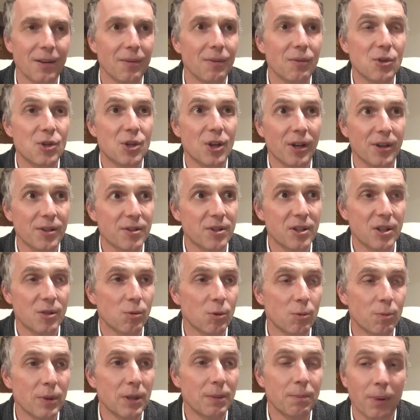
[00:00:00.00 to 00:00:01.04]
justice
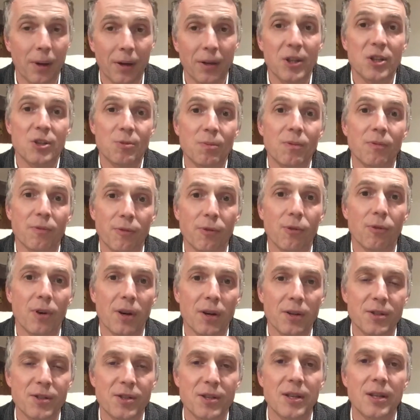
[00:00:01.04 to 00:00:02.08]
would be punishment for
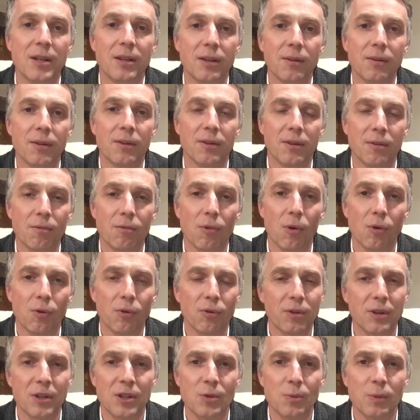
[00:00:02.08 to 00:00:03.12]
our sin, the wrong
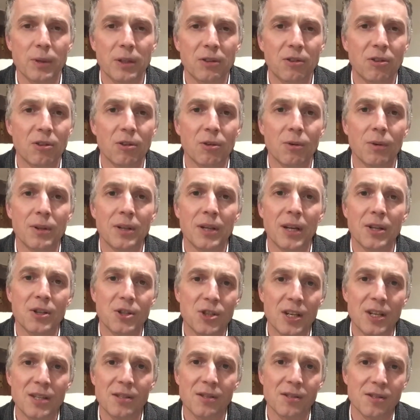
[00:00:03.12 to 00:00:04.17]
things we do, and yet
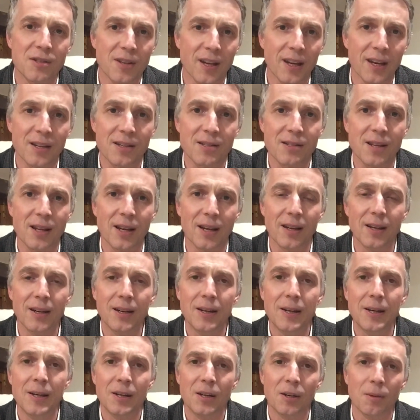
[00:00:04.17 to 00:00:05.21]
Jesus takes that
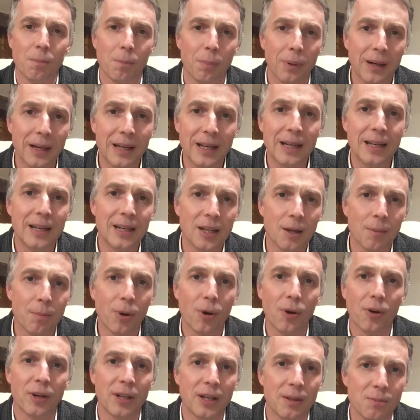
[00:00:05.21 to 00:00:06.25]
completely
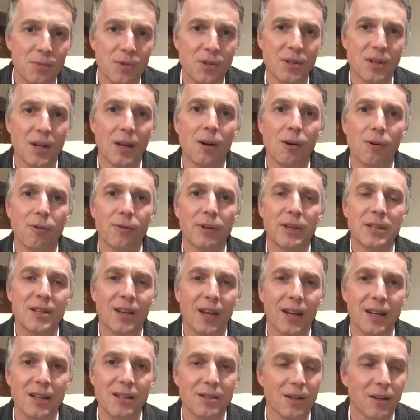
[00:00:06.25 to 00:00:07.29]
upon himself. He
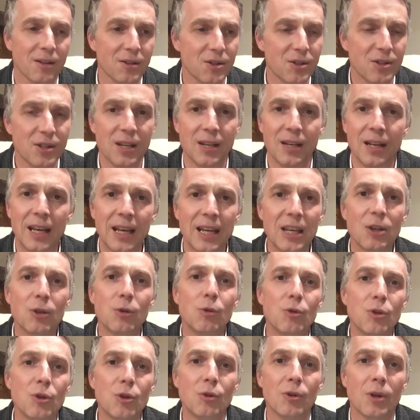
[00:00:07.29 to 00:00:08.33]
takes our sin. He
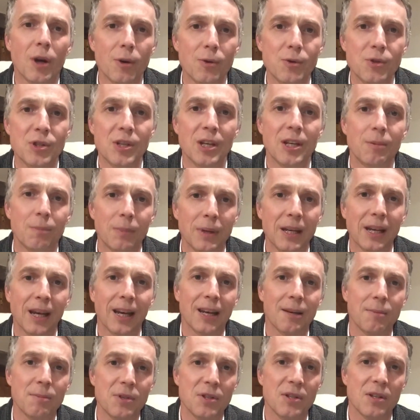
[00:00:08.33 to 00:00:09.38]
who knew no sin
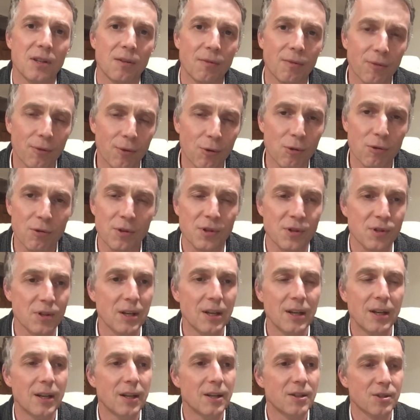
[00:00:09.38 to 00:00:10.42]
became sin for us,
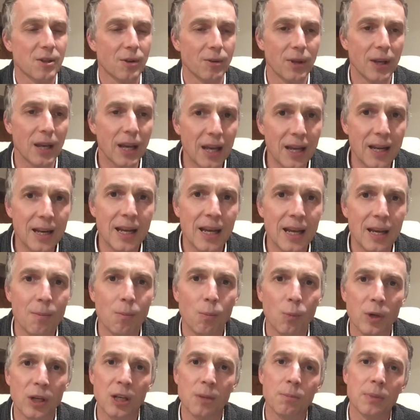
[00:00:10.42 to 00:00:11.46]
so that in
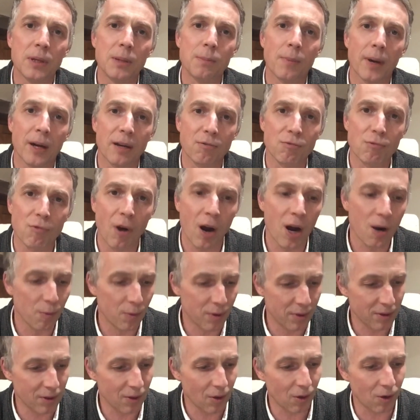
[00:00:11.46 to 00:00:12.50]
him we can be made right
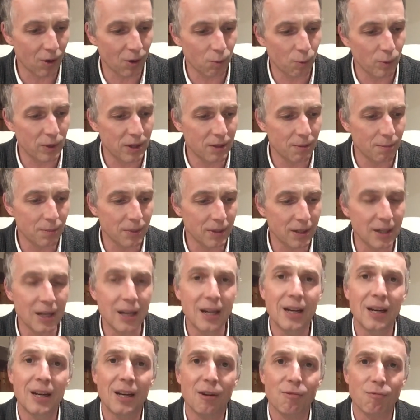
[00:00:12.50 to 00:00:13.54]
with God. We can be
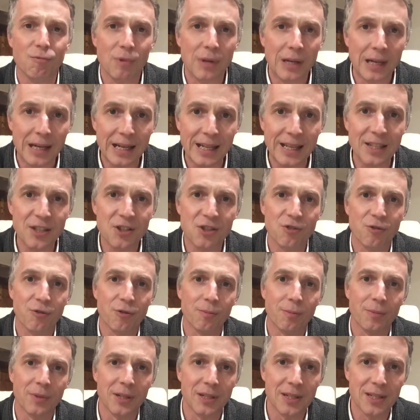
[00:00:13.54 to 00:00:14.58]
released
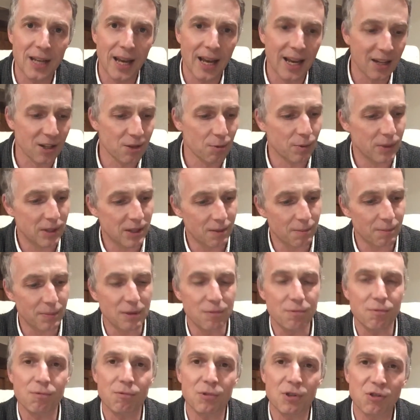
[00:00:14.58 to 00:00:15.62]
from the debt. We can be
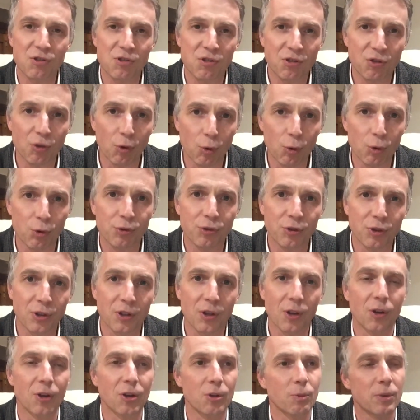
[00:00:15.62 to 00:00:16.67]
restored to
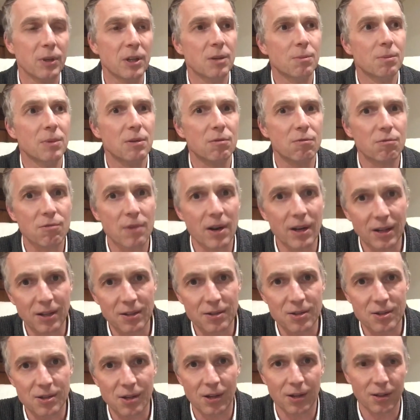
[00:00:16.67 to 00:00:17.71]
God. We can be
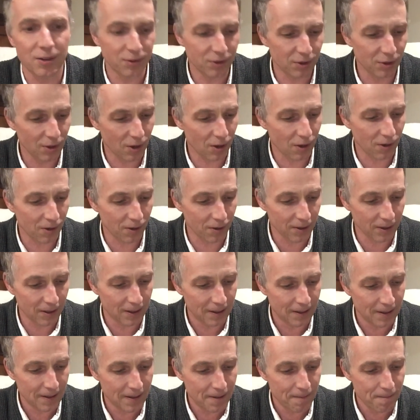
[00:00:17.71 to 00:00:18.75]
reconciled to God.
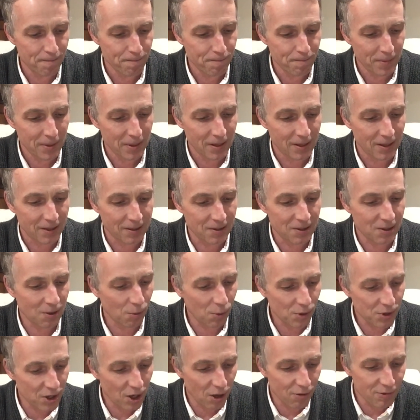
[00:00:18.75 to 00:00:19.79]
And so
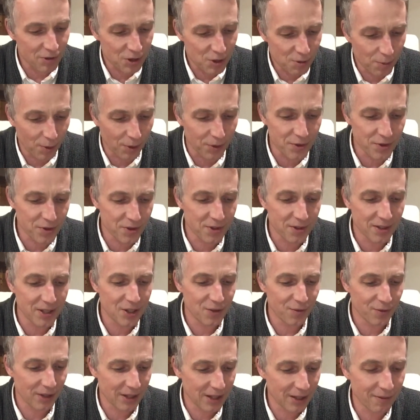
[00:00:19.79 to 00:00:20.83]
what's our response to
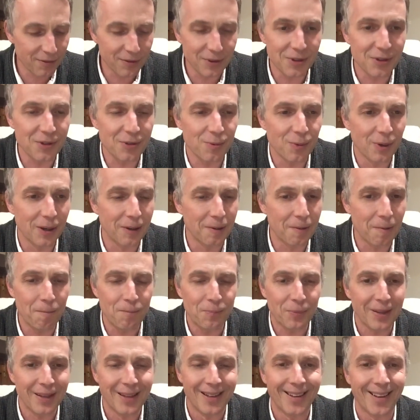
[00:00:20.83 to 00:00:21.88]
this forgiveness? Well,
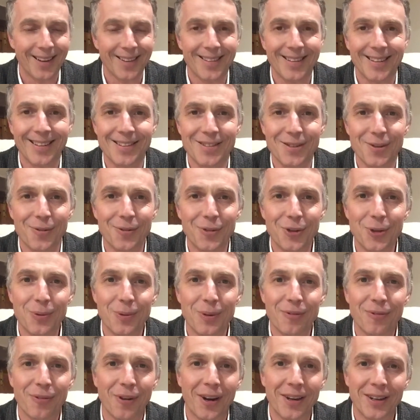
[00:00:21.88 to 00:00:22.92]
I think there's a few
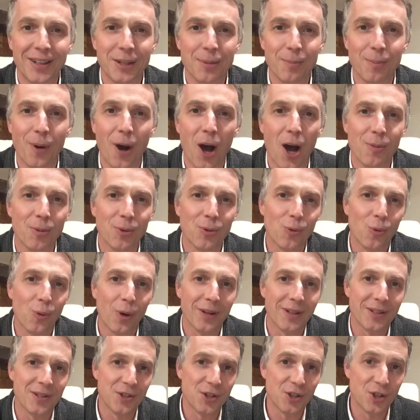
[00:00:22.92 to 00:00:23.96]
we find in the Bible.
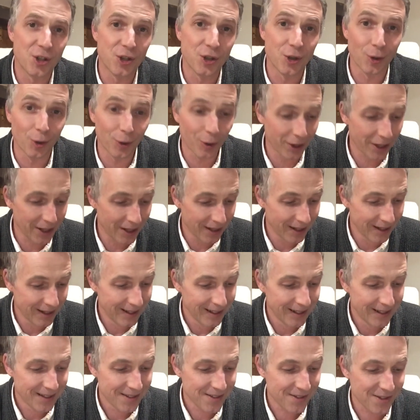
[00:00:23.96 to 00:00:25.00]
One is joy.
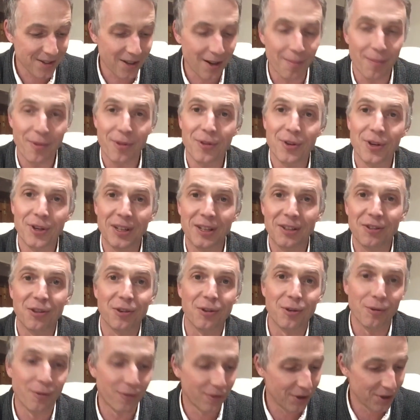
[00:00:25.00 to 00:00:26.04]
Psalm
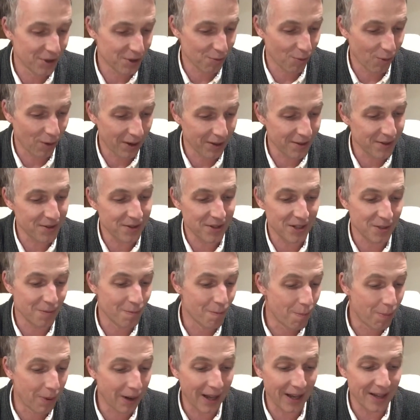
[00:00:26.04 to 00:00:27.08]
32, verse 1 says,
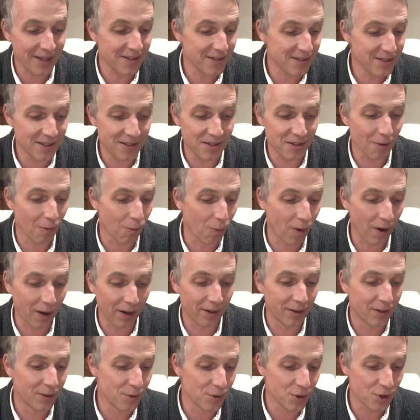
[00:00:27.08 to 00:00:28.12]
"Blessed is the
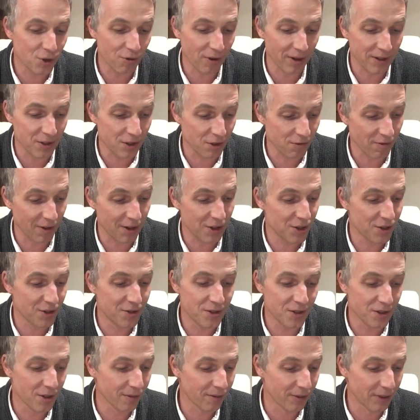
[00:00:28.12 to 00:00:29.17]
one whose
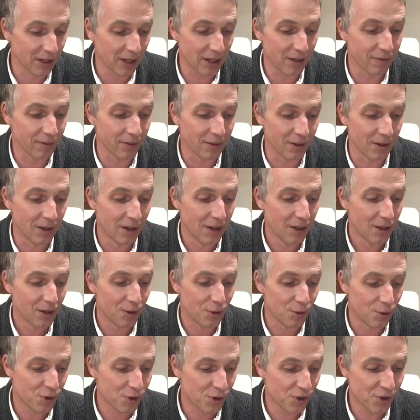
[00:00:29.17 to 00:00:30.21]
transgressions are forgiven,
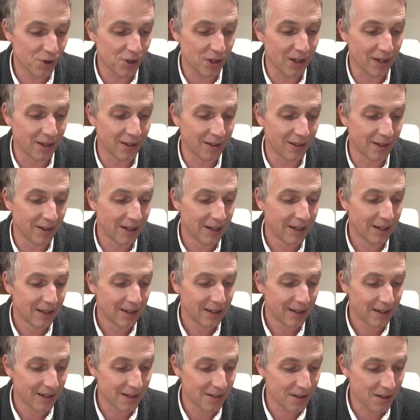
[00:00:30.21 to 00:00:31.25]
whose sin
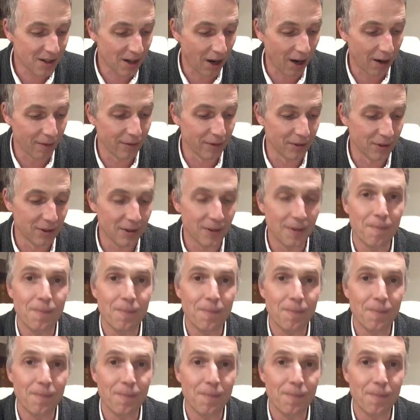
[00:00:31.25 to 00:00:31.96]
is covered."